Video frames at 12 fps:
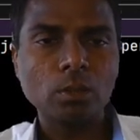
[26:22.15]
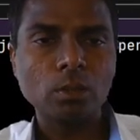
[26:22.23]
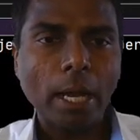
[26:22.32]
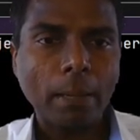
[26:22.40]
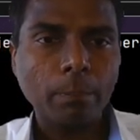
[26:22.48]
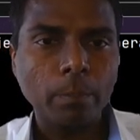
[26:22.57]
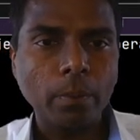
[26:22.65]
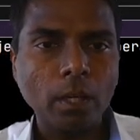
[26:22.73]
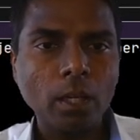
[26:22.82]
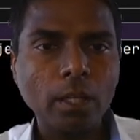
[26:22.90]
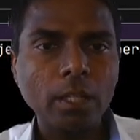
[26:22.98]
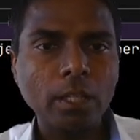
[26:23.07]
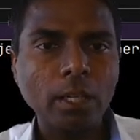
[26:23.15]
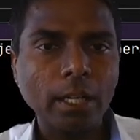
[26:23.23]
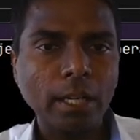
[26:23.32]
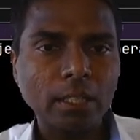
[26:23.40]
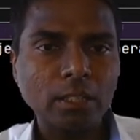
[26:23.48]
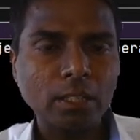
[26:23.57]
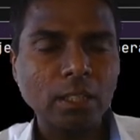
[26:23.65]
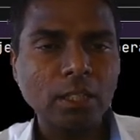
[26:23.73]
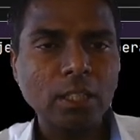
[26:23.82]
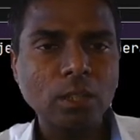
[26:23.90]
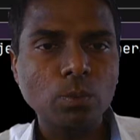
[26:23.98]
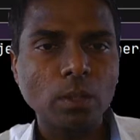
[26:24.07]
So apple in x,
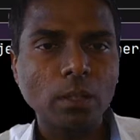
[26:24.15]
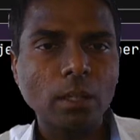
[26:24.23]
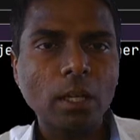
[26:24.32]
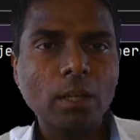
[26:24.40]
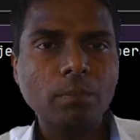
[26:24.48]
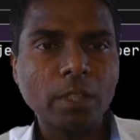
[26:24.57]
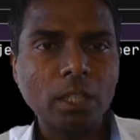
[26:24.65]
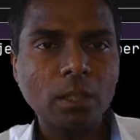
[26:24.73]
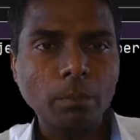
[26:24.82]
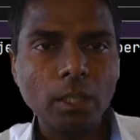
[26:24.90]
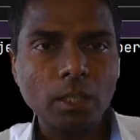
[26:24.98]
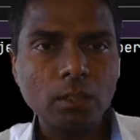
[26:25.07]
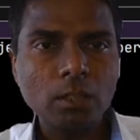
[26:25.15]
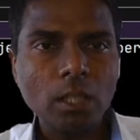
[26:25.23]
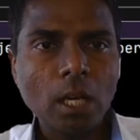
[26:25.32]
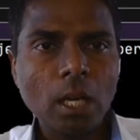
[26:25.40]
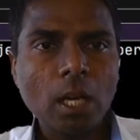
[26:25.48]
in this way it means